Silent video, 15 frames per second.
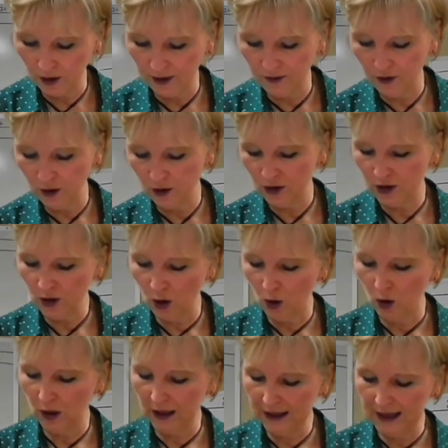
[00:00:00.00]
of your
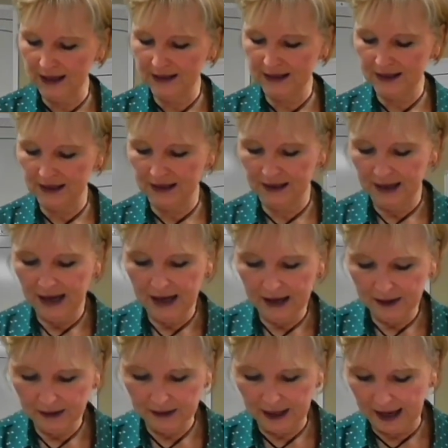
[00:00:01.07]
soul against the
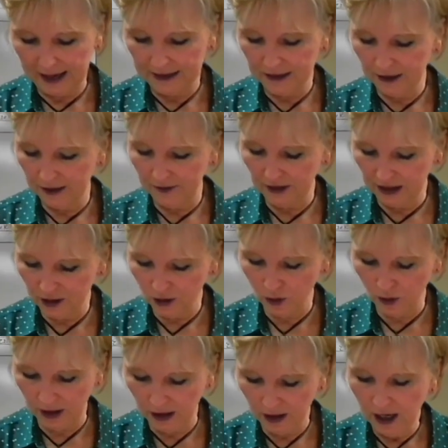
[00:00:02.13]
land of
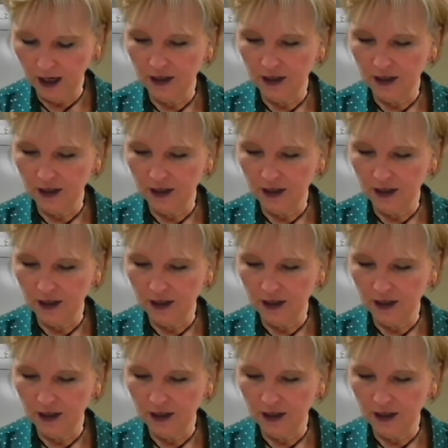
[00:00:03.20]
Israel.